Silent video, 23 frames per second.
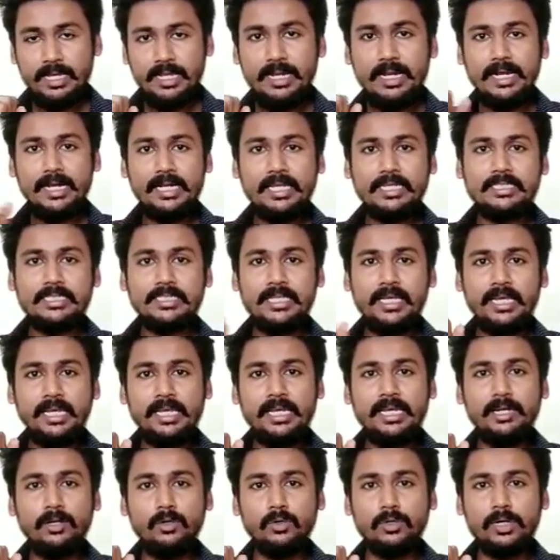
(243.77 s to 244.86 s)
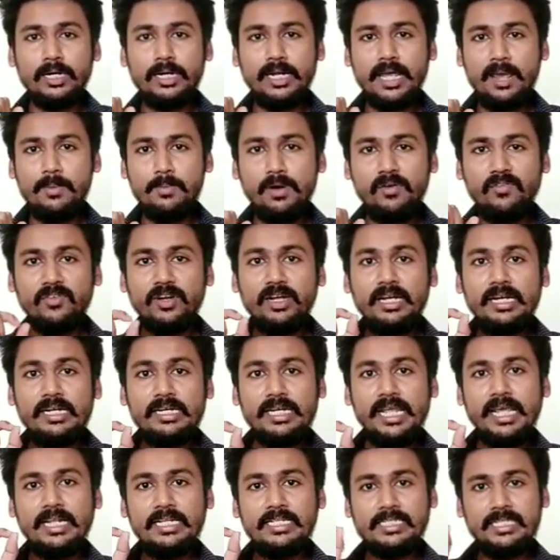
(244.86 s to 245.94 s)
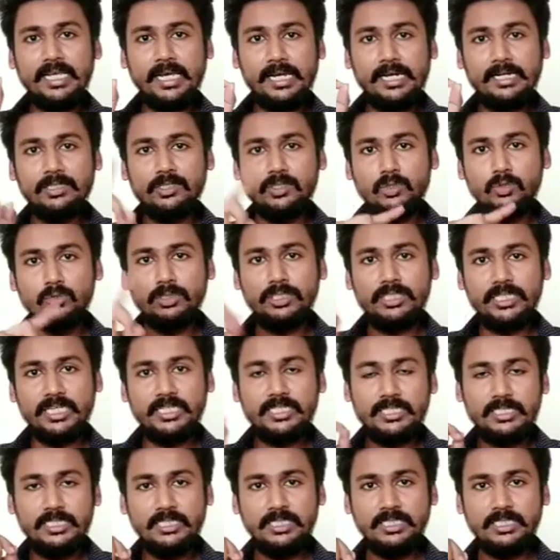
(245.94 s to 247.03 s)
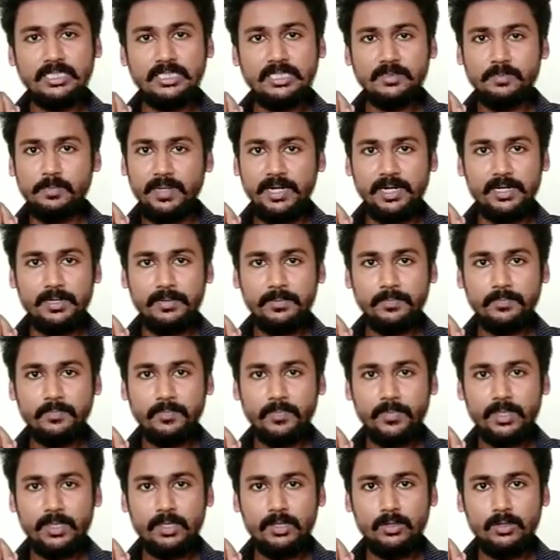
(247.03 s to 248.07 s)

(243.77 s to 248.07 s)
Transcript: Let us say he took a time of 10 seconds to change this speed.